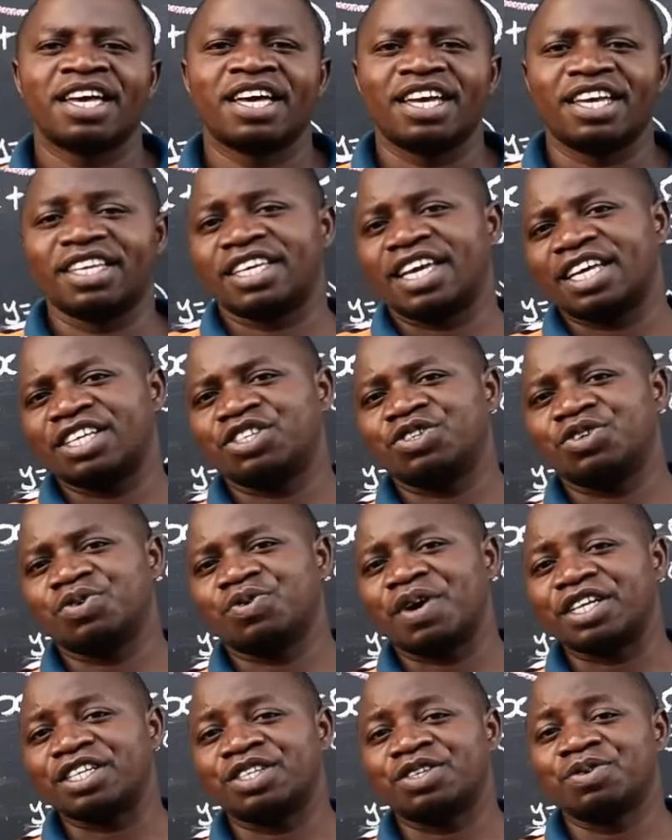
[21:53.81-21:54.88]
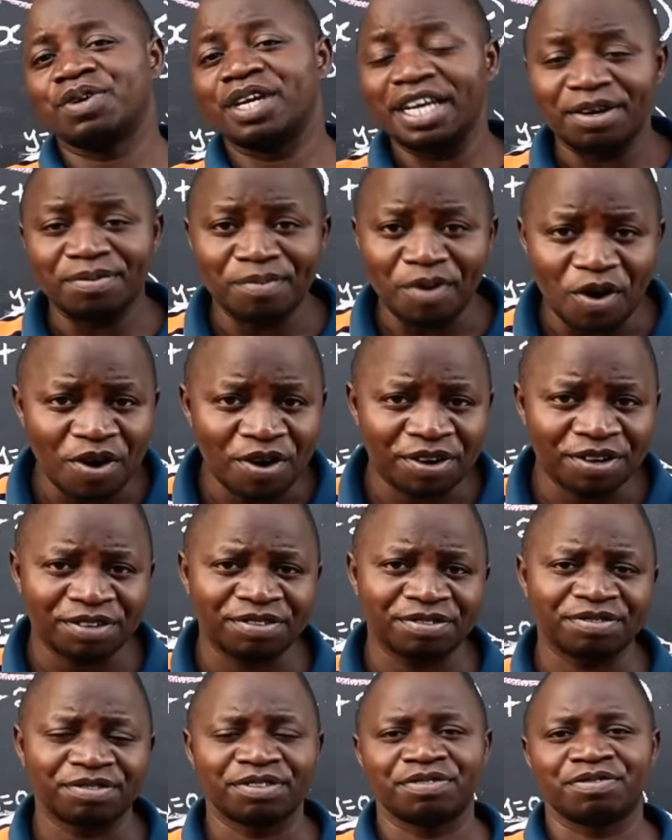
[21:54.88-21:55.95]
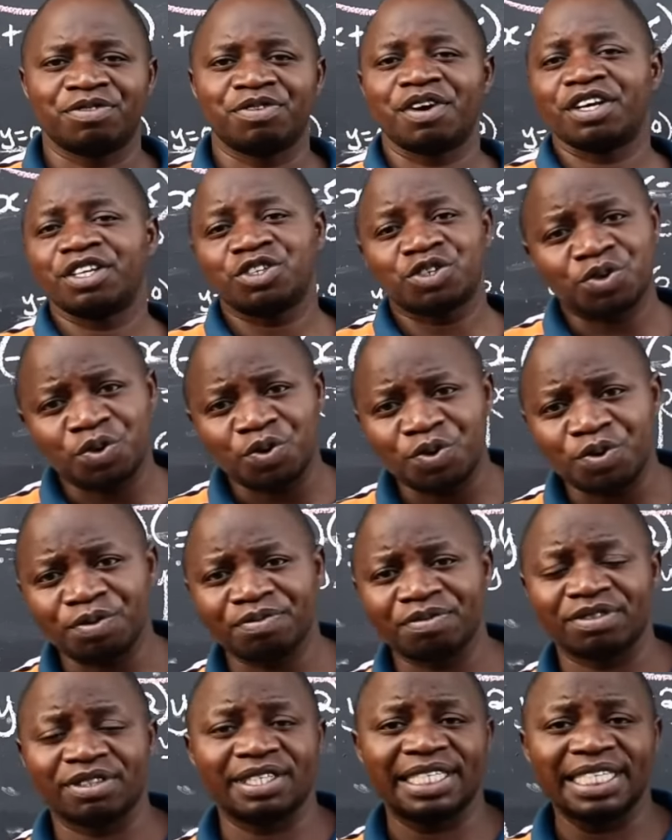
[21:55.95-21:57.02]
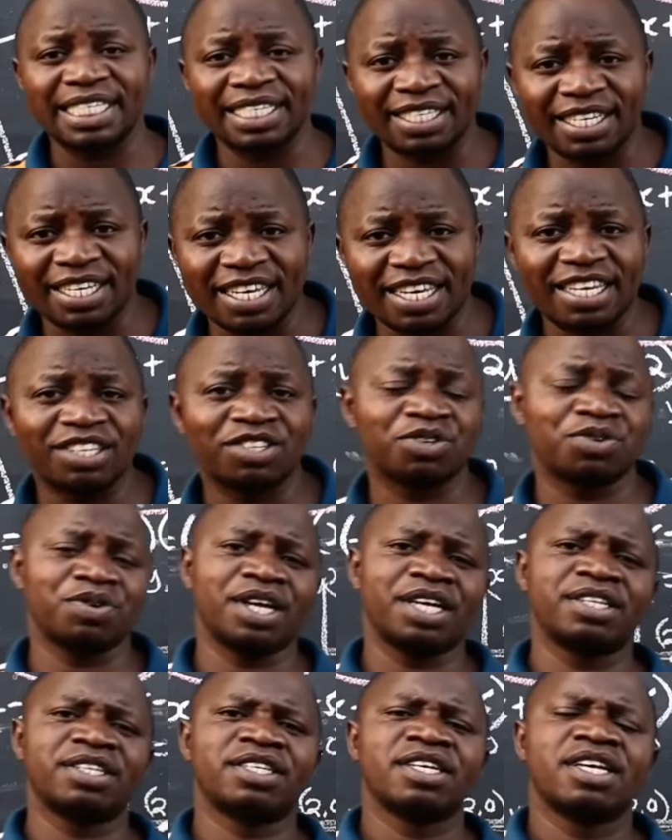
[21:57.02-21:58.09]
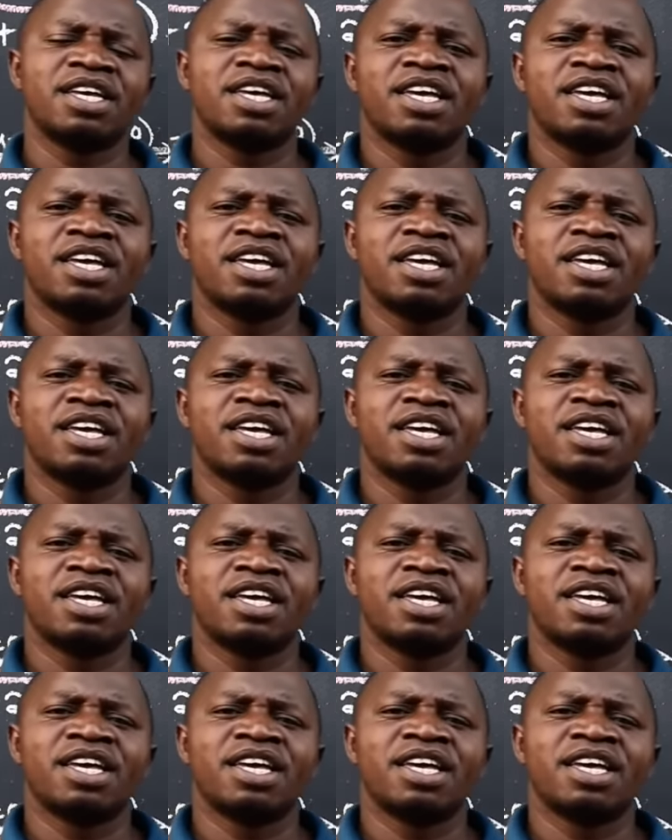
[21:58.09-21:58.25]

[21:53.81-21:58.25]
In case you want to learn more, if you are in school, GCE student,